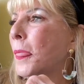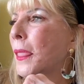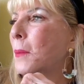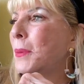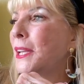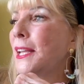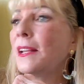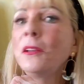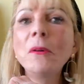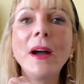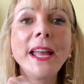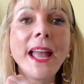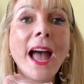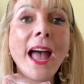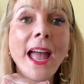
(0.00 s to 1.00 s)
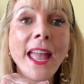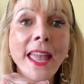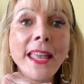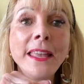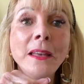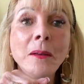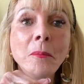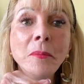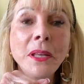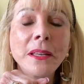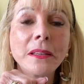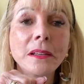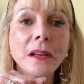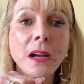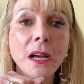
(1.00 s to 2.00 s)
But anyway, I
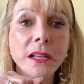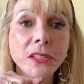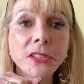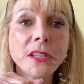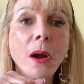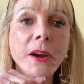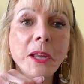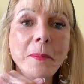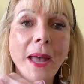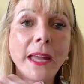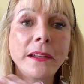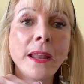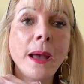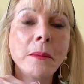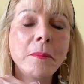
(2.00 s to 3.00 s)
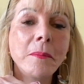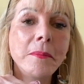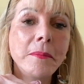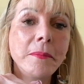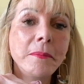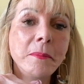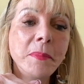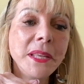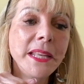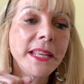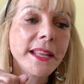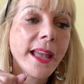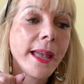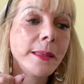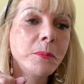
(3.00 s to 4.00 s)
am sorry about not
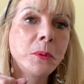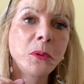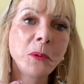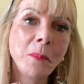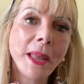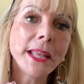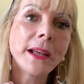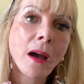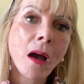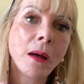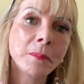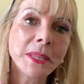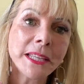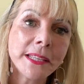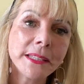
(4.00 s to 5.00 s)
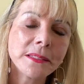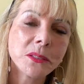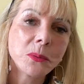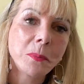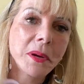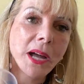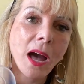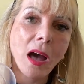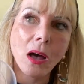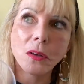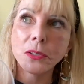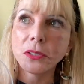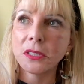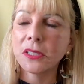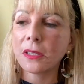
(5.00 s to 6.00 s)
being able to make comments
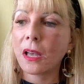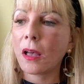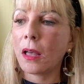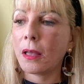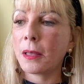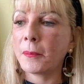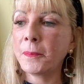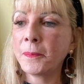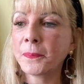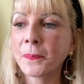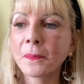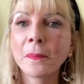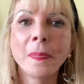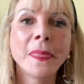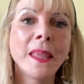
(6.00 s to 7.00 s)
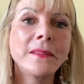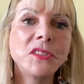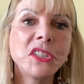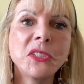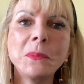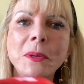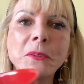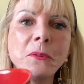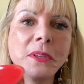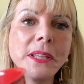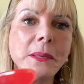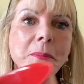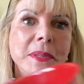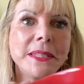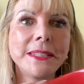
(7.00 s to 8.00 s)
because just been
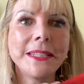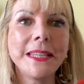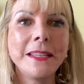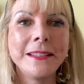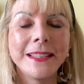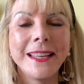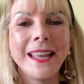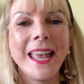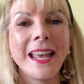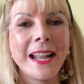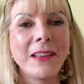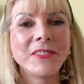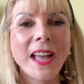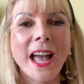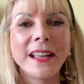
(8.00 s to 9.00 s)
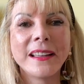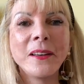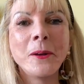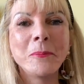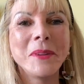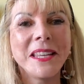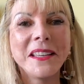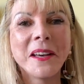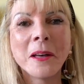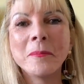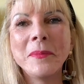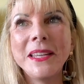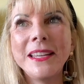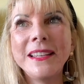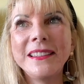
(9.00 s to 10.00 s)
really busy, and I've got company
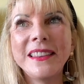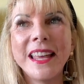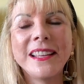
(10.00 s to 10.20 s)
coming.